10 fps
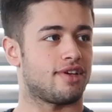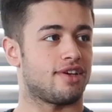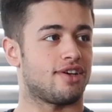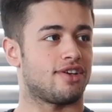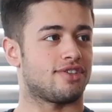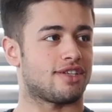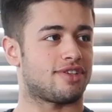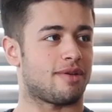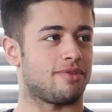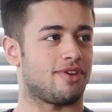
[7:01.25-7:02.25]
Why? So that's
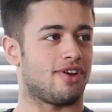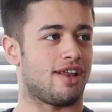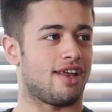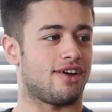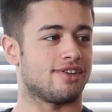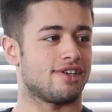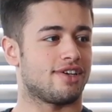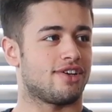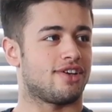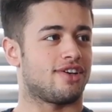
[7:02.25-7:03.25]
what I'm doing right now.
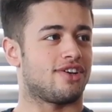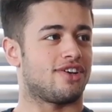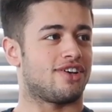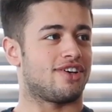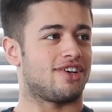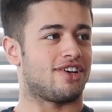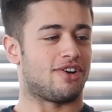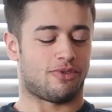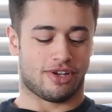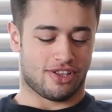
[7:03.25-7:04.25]
Do they
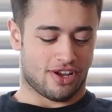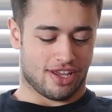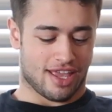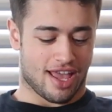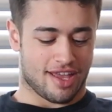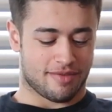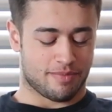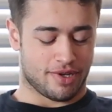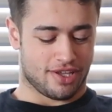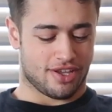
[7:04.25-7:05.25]
answer? Well, not yet,
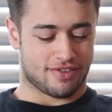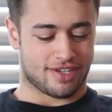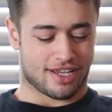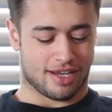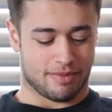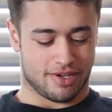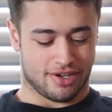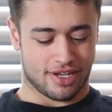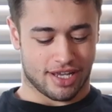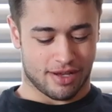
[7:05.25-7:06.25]
but you have to come
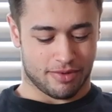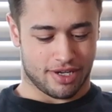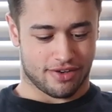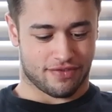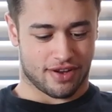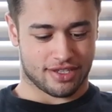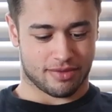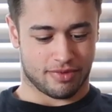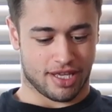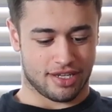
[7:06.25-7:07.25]
here and we need to find
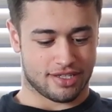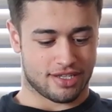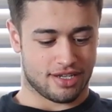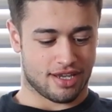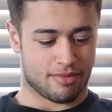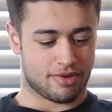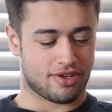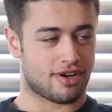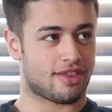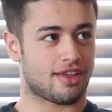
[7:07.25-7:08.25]
some ladies to DM and
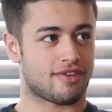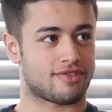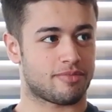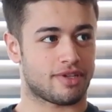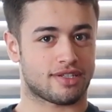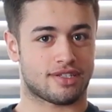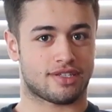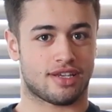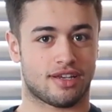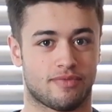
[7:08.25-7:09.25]
you gotta think of some things to
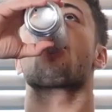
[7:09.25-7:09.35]
say.